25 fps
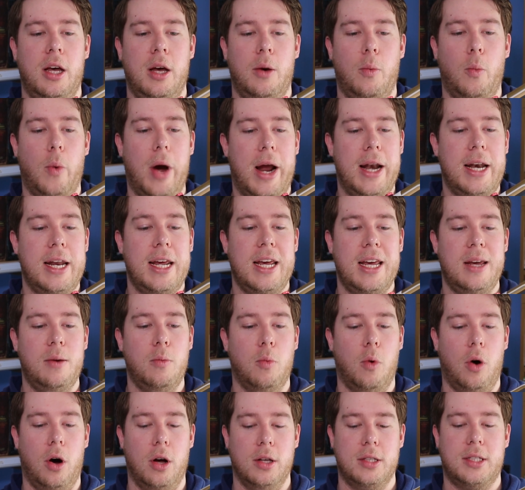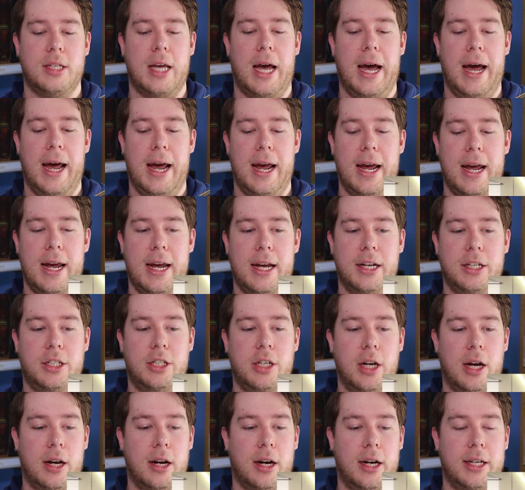when he was a
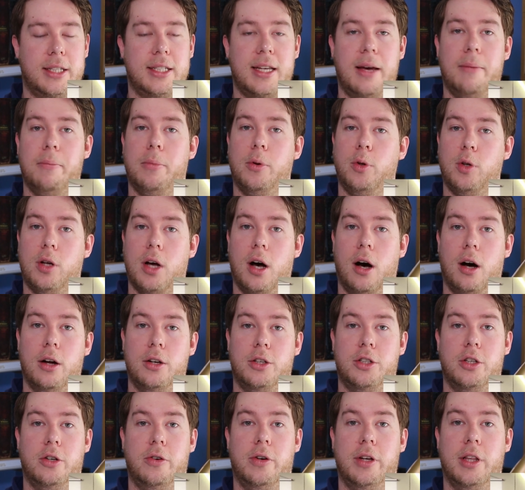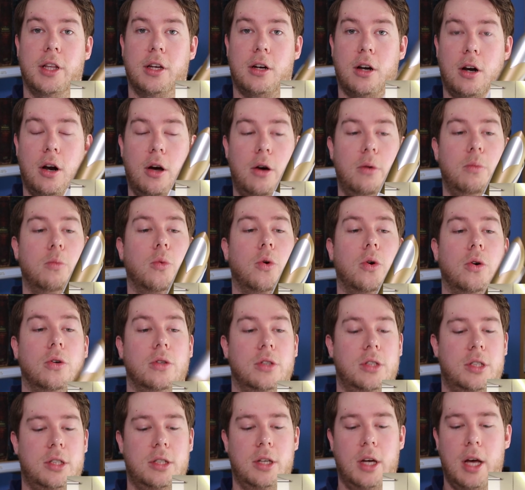Jedi Temple Guard during the Clone
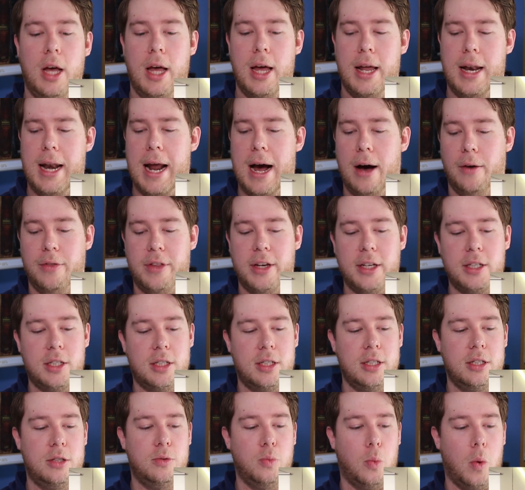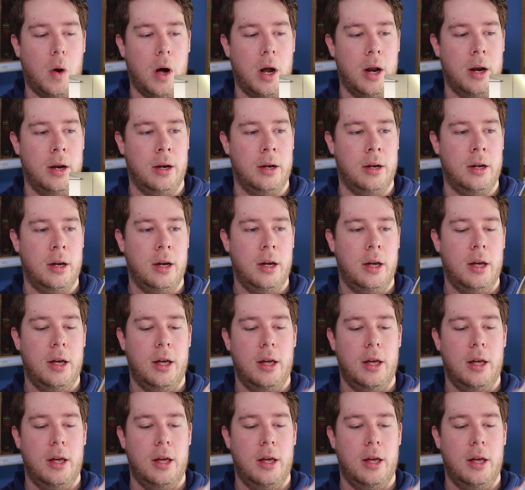Wars. Now this is one